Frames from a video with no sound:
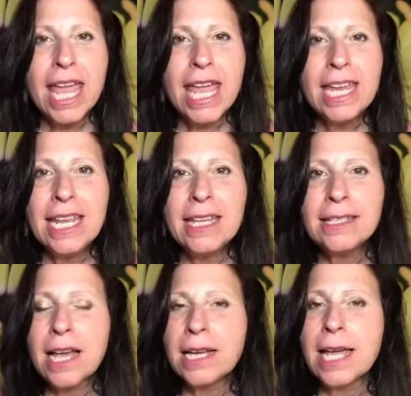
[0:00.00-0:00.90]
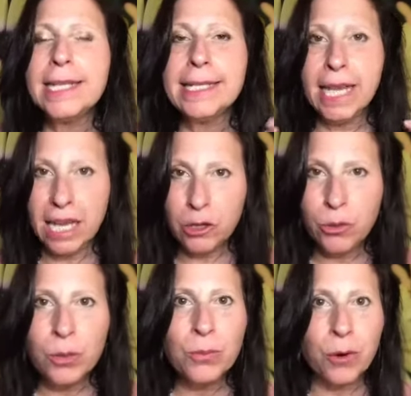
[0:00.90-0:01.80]
It is a
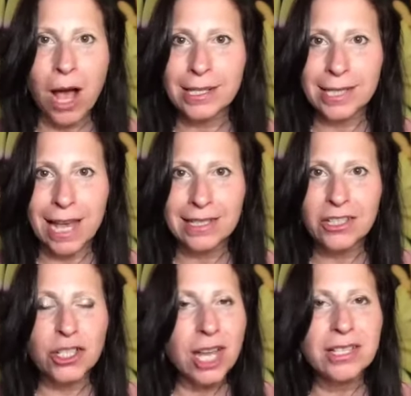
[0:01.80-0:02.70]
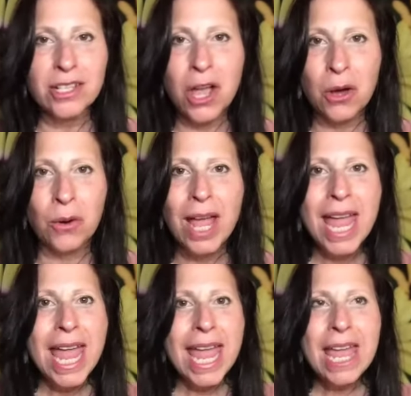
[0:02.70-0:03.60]
continual process. Just know
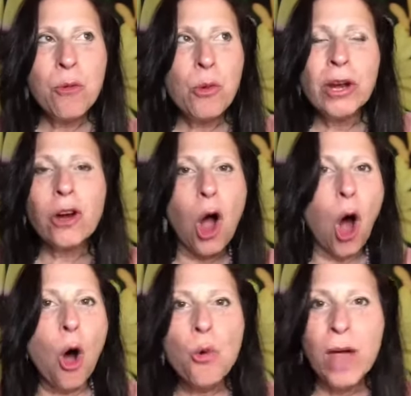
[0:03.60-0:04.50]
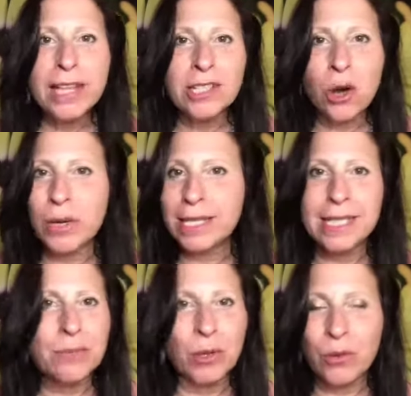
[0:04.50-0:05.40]
we're always going
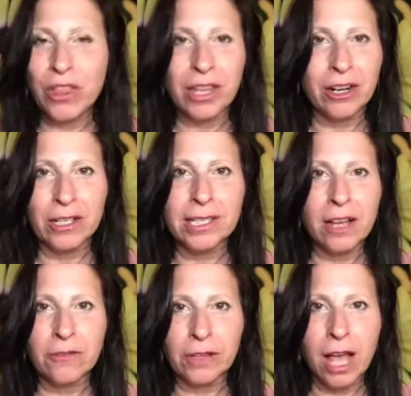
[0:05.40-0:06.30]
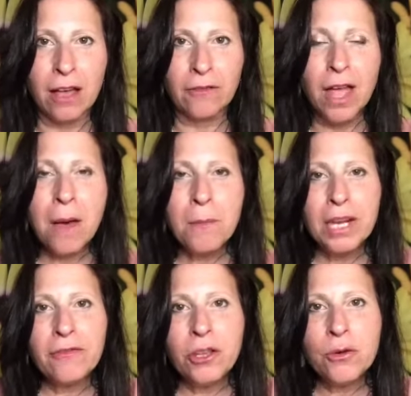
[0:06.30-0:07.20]
deeper within our self love. But
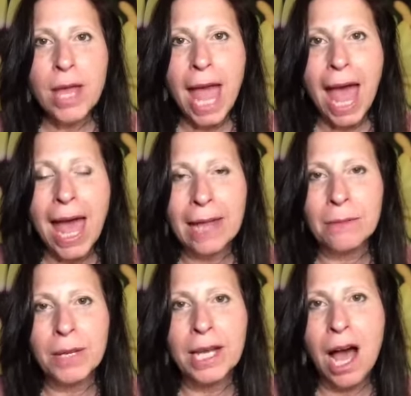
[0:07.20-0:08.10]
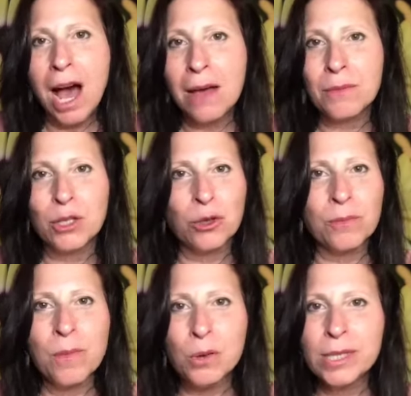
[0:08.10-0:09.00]
if you can become your
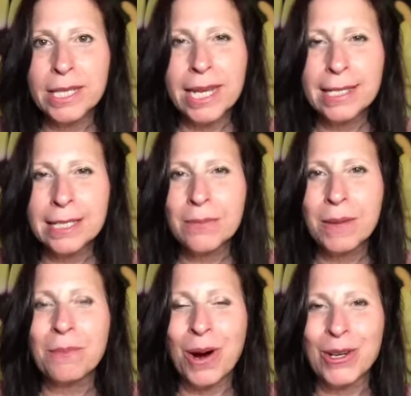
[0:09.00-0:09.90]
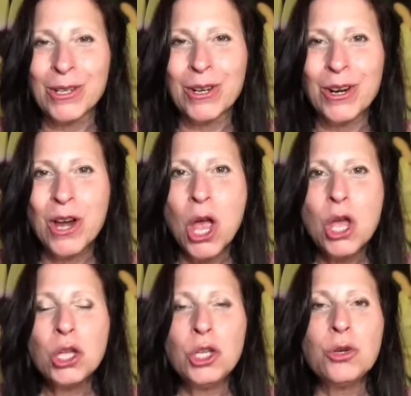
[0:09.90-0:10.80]
most intimate partner,
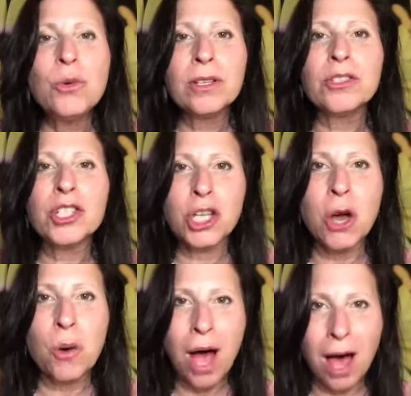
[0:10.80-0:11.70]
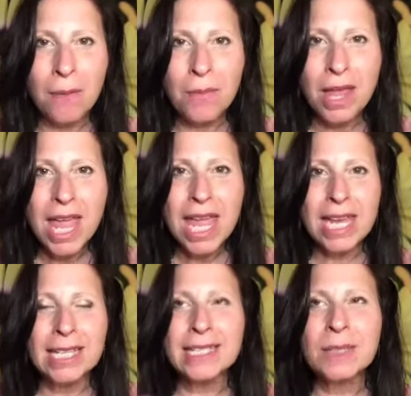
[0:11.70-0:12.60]
you will show up
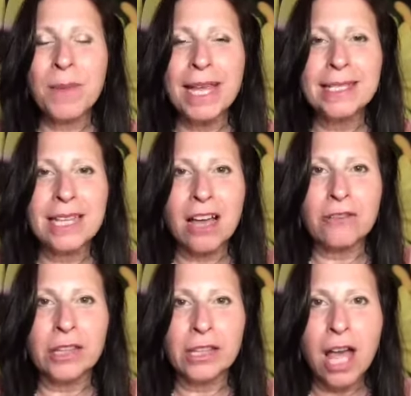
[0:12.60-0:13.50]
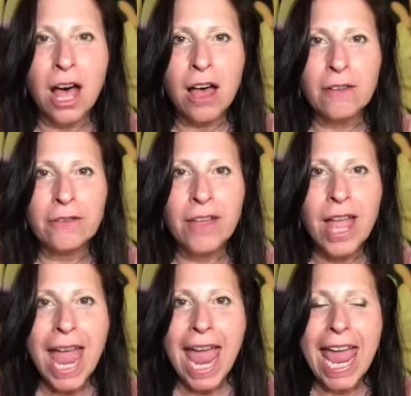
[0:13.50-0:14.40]
in a space of love
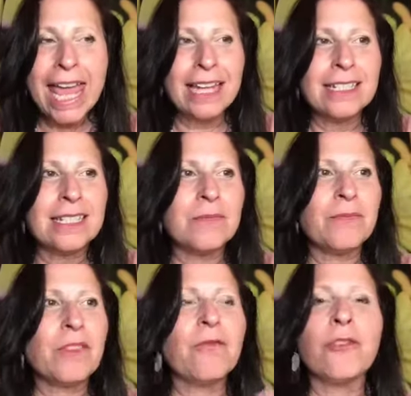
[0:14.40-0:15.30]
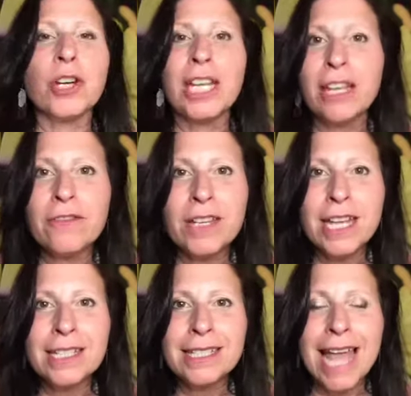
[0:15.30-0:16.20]
and
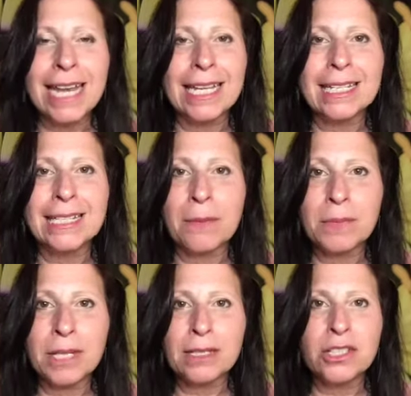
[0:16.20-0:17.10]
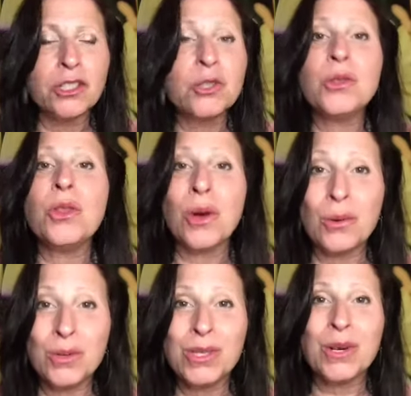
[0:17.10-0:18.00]
forgiveness and acceptance to
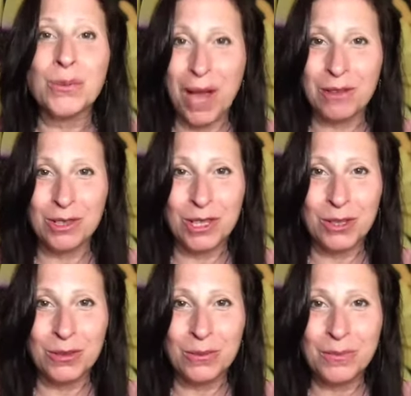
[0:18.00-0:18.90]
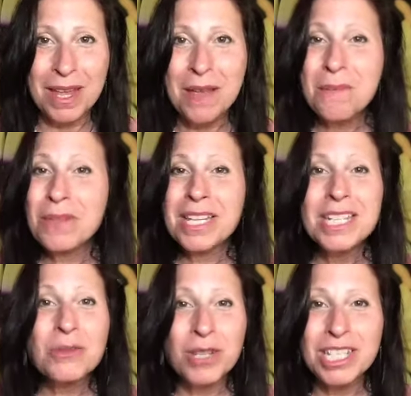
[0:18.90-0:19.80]
those around you.
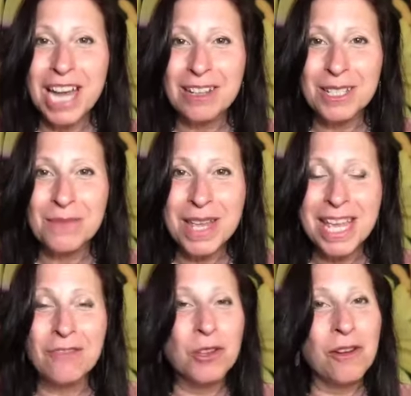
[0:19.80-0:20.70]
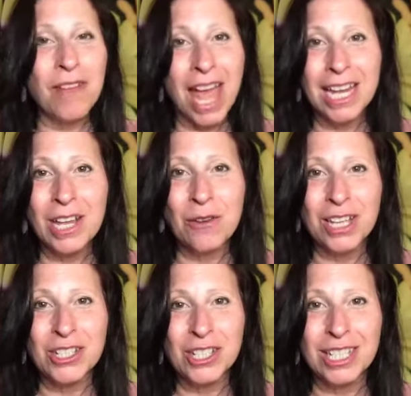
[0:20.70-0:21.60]
Please reach out to me if you have any
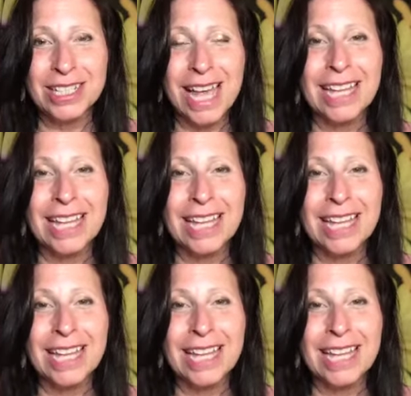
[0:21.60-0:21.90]
questions.